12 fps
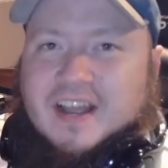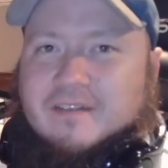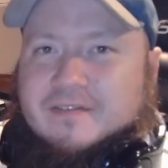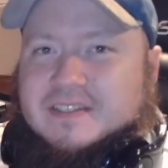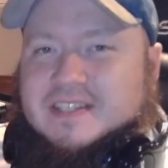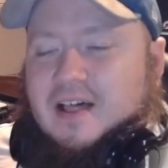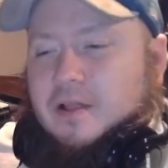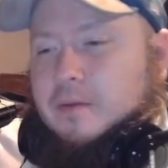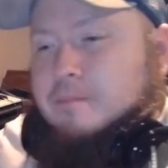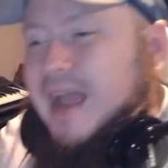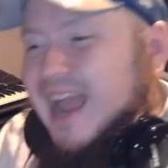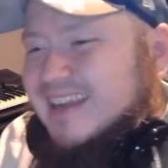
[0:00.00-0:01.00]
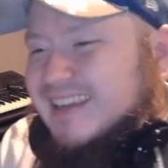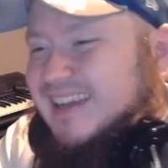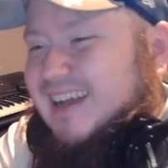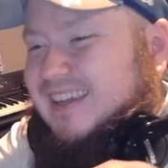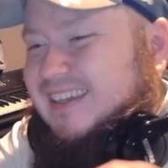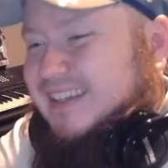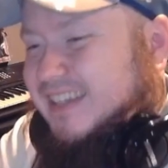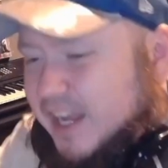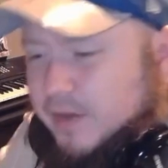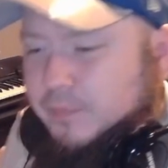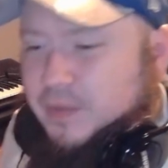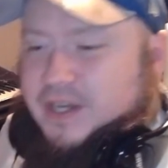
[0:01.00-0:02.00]
Alpha Tyler back
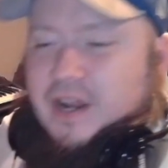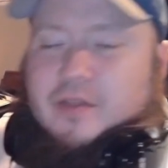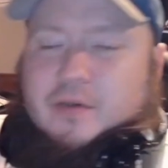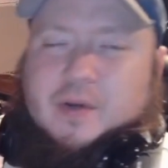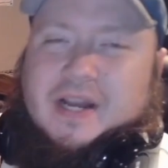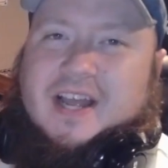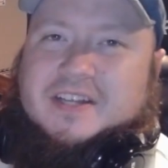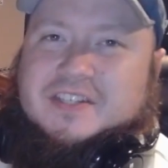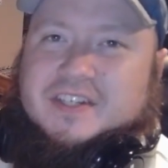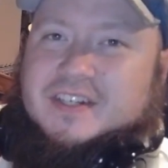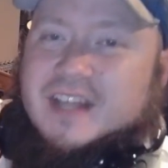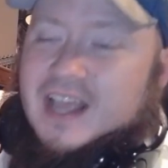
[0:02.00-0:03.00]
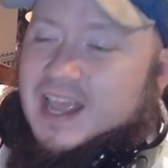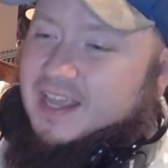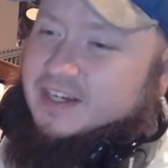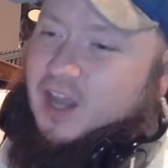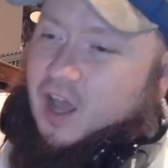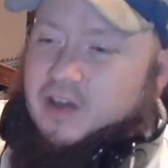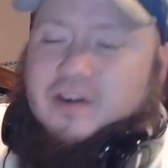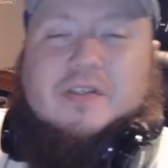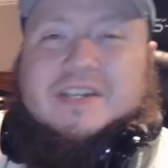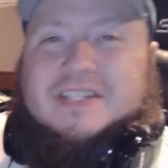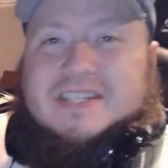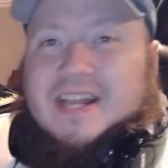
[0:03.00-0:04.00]
again with another reaction, and y'all know
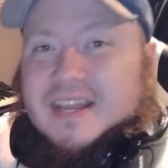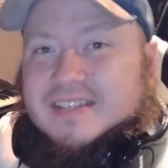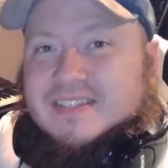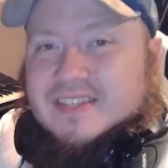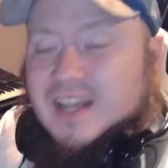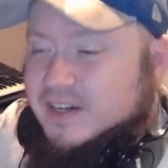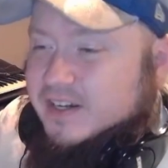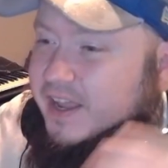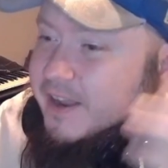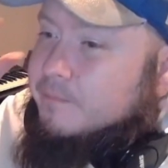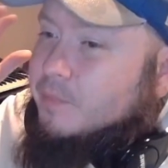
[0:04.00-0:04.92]
that today is Sunday.